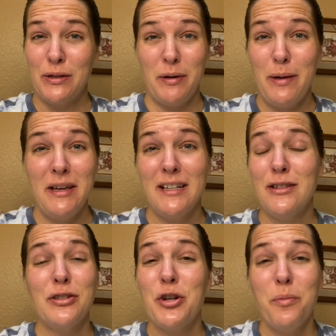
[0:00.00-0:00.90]
away because
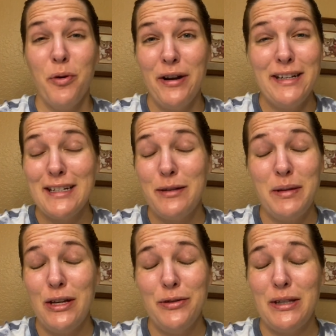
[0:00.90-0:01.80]
there's no point in
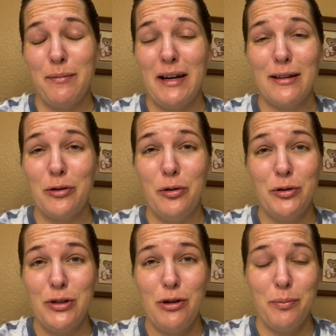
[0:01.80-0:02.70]
me using my little
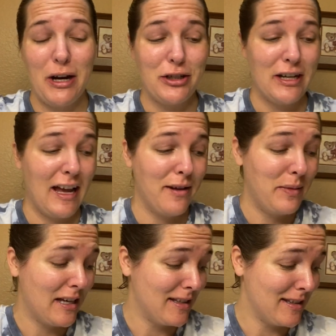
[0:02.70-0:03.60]
old toothbrush again
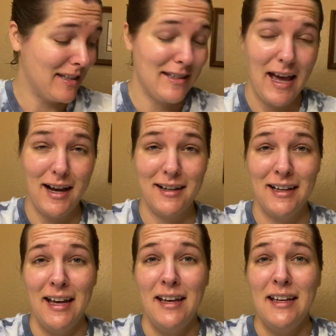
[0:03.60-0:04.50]
because this hack
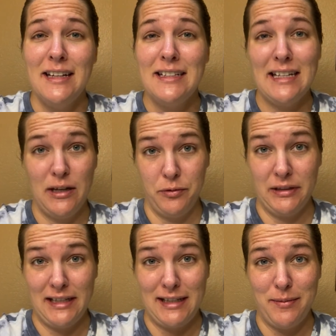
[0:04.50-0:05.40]
didn't
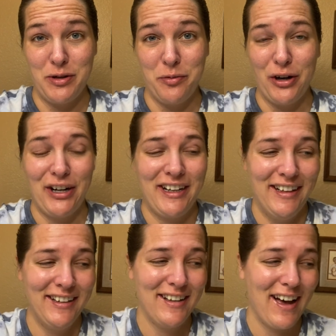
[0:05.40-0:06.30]
really seem to work.
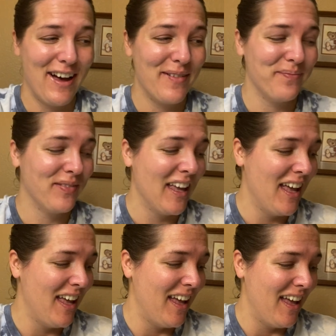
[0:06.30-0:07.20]

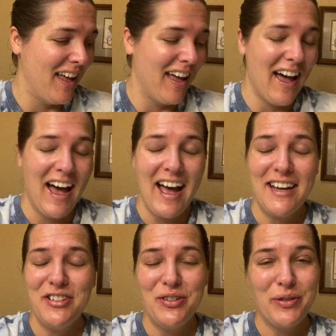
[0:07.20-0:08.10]
I
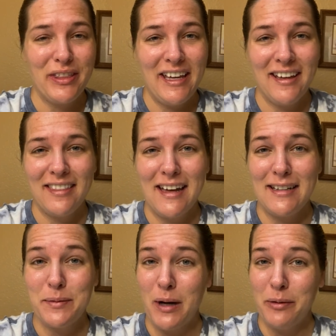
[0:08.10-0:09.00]
do think that
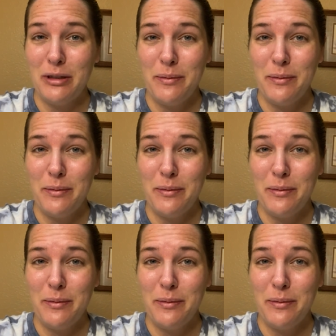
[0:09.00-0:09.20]
it's probably